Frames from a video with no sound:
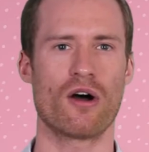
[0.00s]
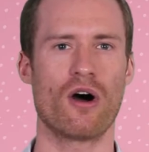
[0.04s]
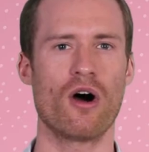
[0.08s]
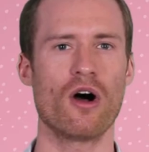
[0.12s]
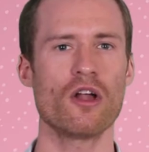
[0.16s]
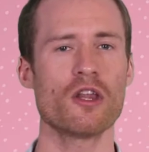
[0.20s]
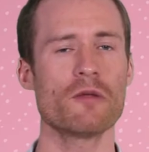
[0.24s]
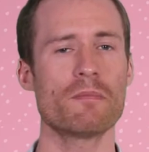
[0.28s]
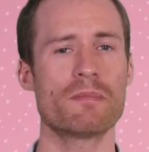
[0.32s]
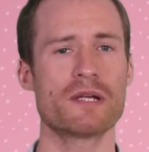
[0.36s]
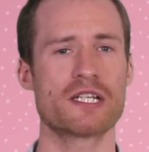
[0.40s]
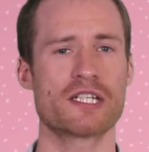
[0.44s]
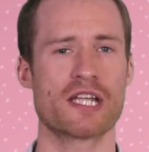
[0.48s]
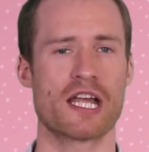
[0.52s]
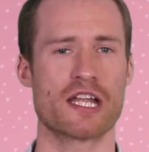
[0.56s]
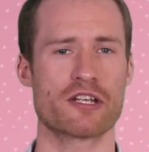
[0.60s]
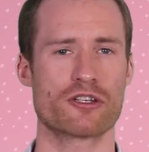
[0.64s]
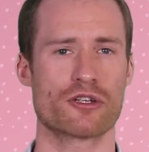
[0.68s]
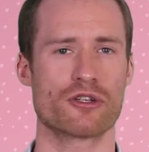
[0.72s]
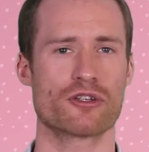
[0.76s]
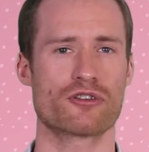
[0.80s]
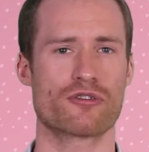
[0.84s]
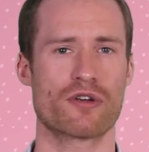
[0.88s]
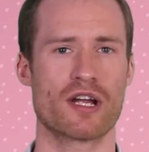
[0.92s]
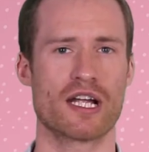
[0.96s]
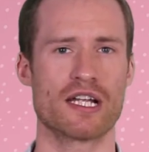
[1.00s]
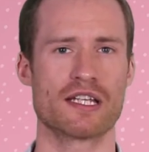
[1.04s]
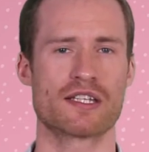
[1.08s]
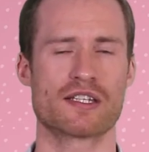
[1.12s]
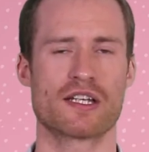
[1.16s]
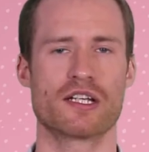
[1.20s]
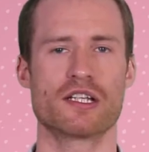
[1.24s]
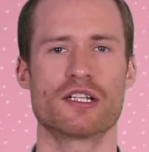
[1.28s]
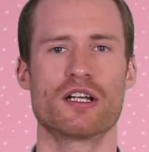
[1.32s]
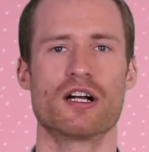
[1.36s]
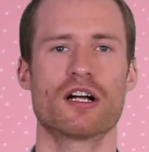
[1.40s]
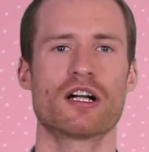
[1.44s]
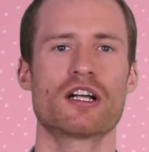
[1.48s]
all the potential traits
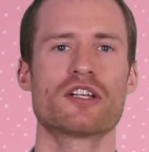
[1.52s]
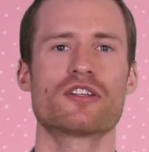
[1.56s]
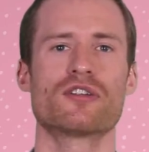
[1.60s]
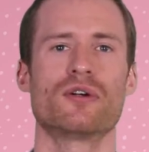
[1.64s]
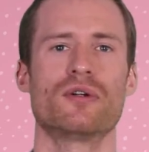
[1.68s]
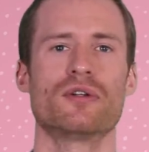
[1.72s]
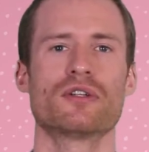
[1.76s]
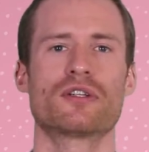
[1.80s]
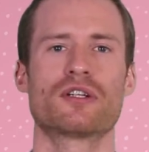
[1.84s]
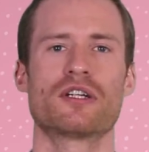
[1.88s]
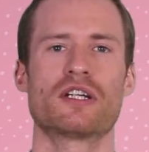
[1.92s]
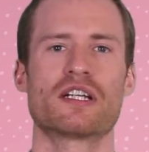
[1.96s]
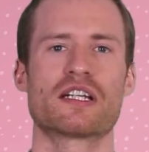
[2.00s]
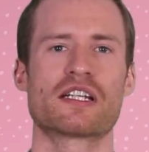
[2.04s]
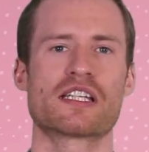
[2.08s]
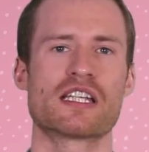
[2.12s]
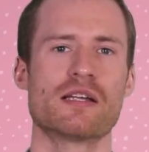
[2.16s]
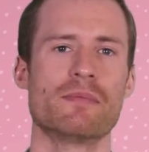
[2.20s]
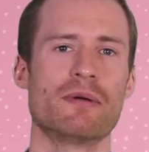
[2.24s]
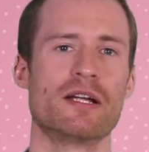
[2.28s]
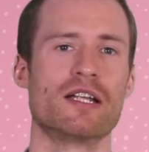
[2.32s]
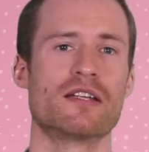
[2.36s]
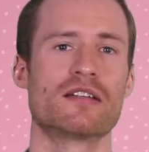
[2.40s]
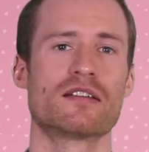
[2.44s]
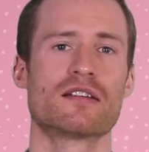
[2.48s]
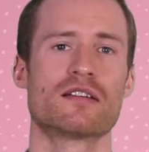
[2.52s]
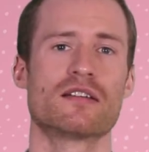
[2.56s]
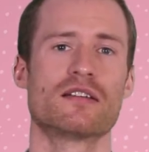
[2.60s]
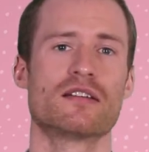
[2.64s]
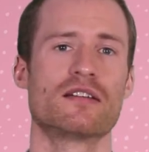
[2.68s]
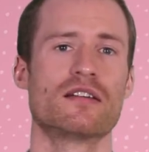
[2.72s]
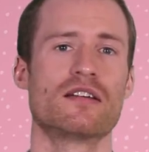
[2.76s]
a young adult could exhibit.